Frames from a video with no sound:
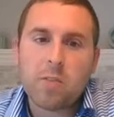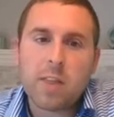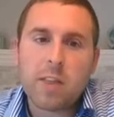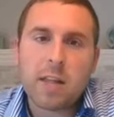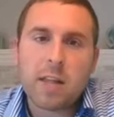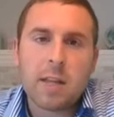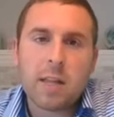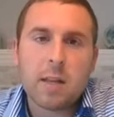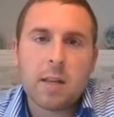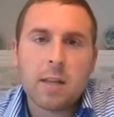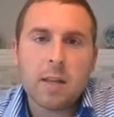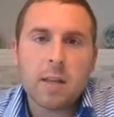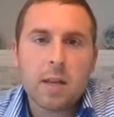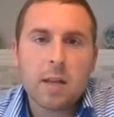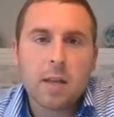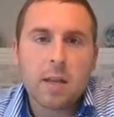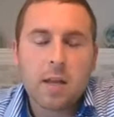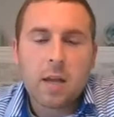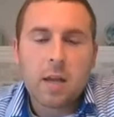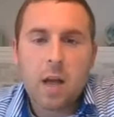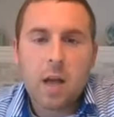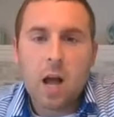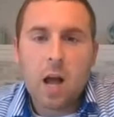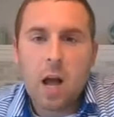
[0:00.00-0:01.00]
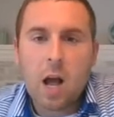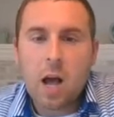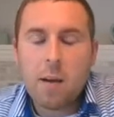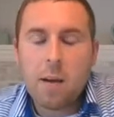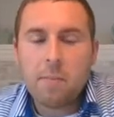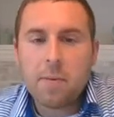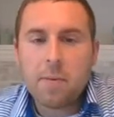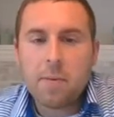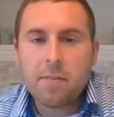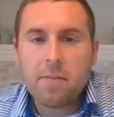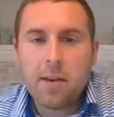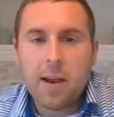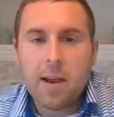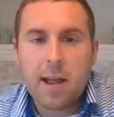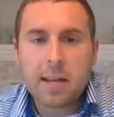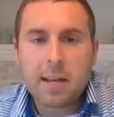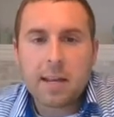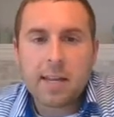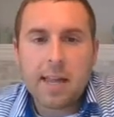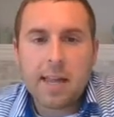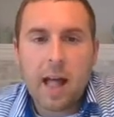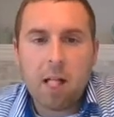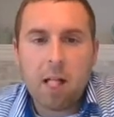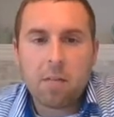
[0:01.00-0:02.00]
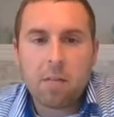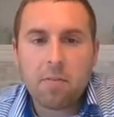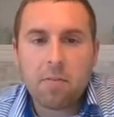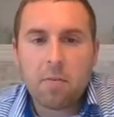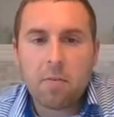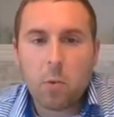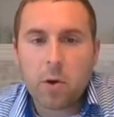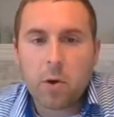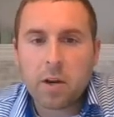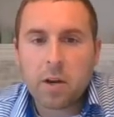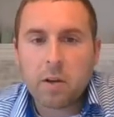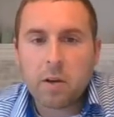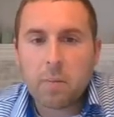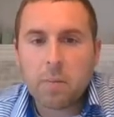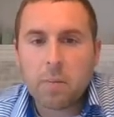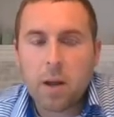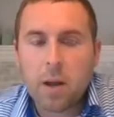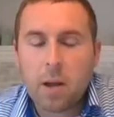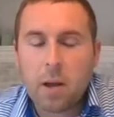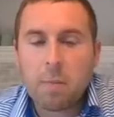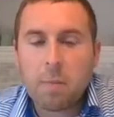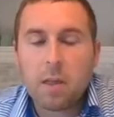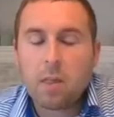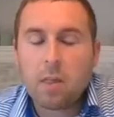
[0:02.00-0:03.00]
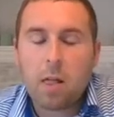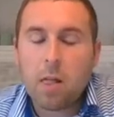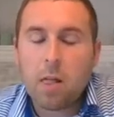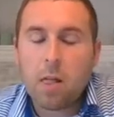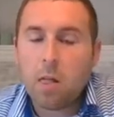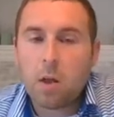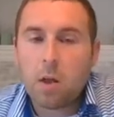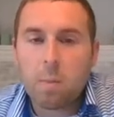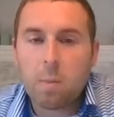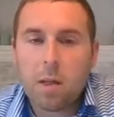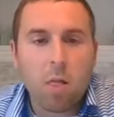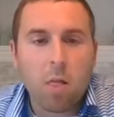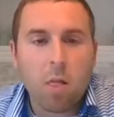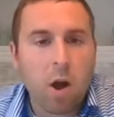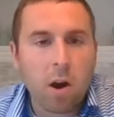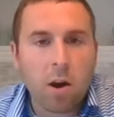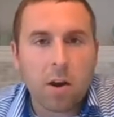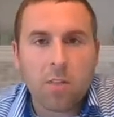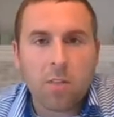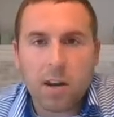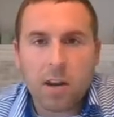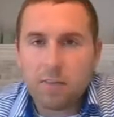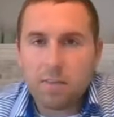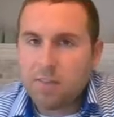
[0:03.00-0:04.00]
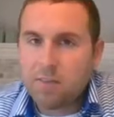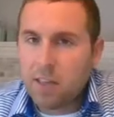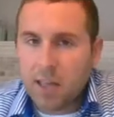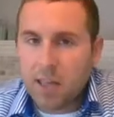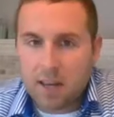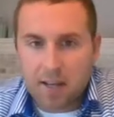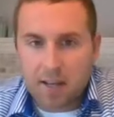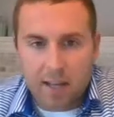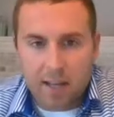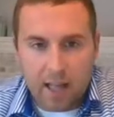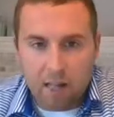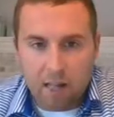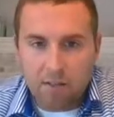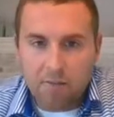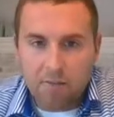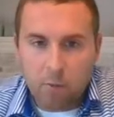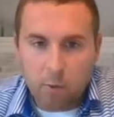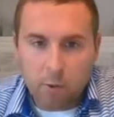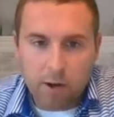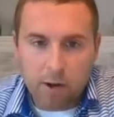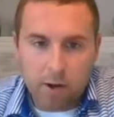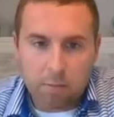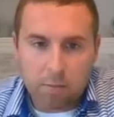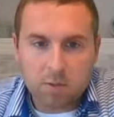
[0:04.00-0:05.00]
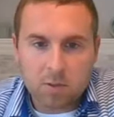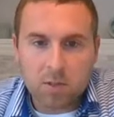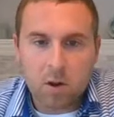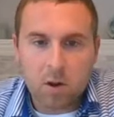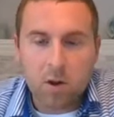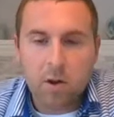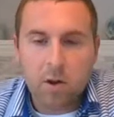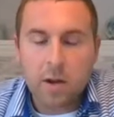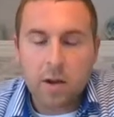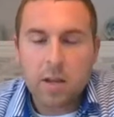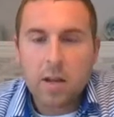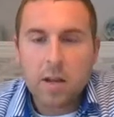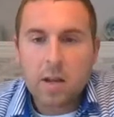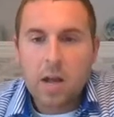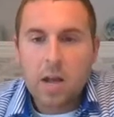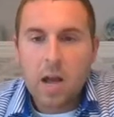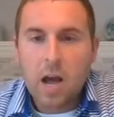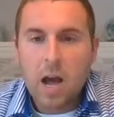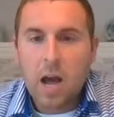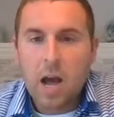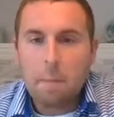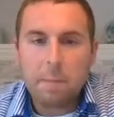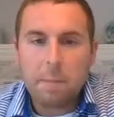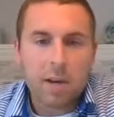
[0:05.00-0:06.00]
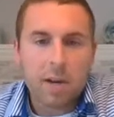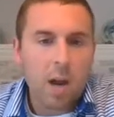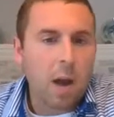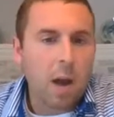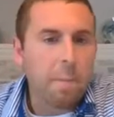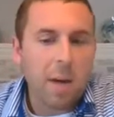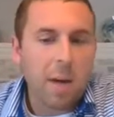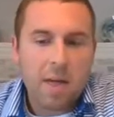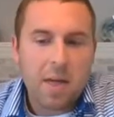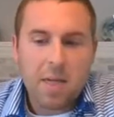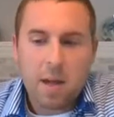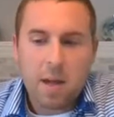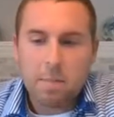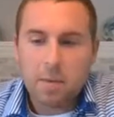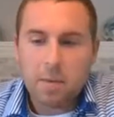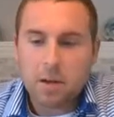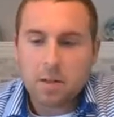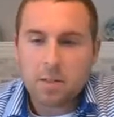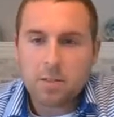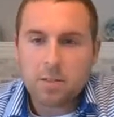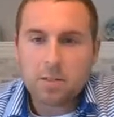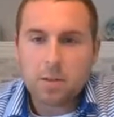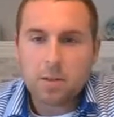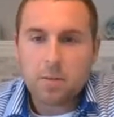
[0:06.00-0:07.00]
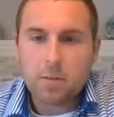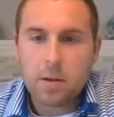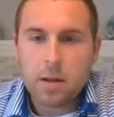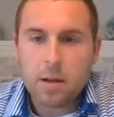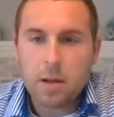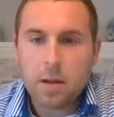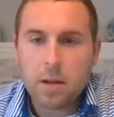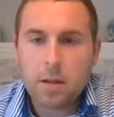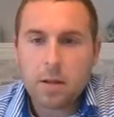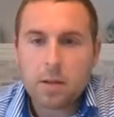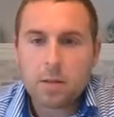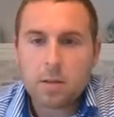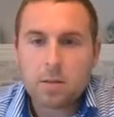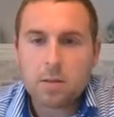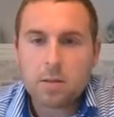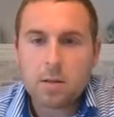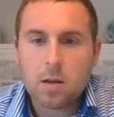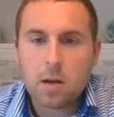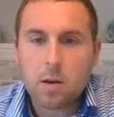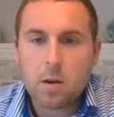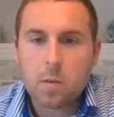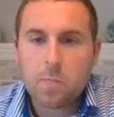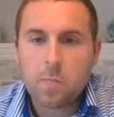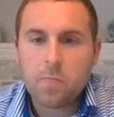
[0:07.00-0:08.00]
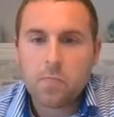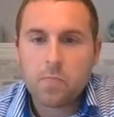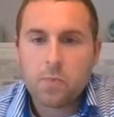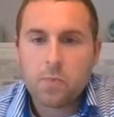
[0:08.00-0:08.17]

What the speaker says: than if you head to California. I mean, a little bit longer than if you head to California, I'm sorry, but not by that much, okay? So